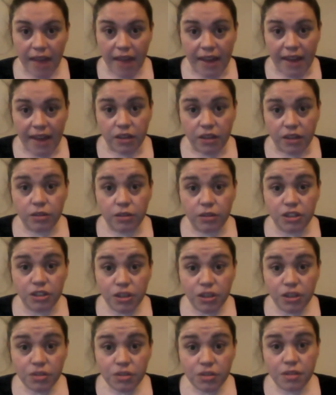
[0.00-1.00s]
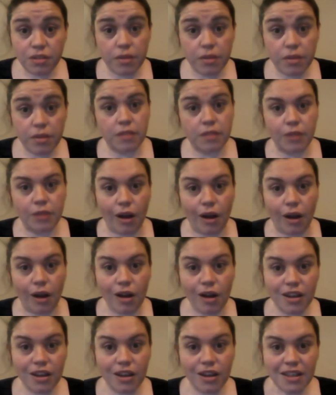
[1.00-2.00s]
Then you can use the rhythm
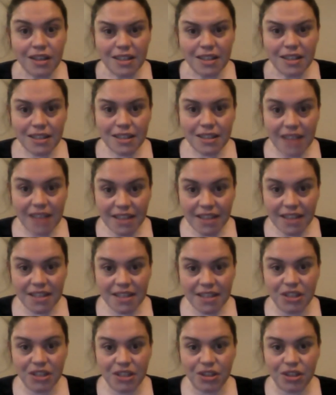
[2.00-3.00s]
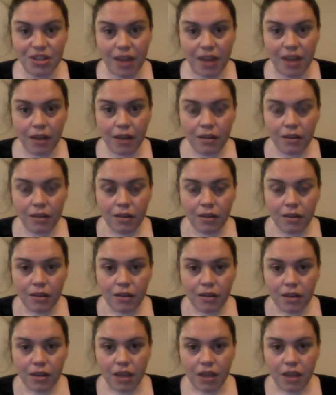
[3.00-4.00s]
clock to test each other.
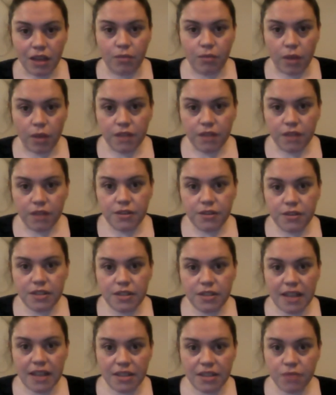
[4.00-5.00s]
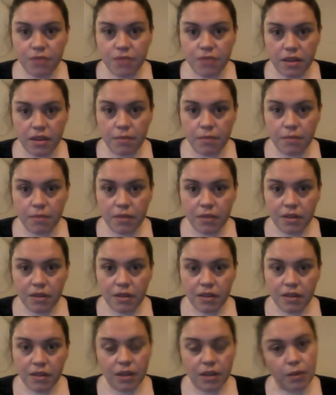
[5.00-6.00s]
If one of you says a rhythm,
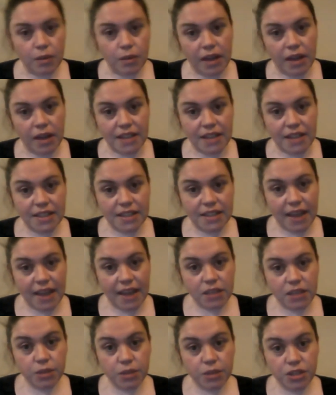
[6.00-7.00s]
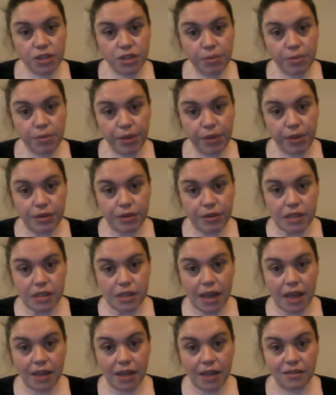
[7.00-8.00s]
the other one has to guess which number you're
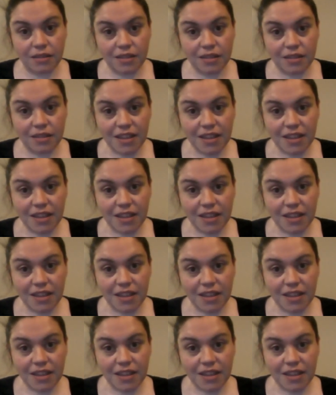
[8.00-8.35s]
saying.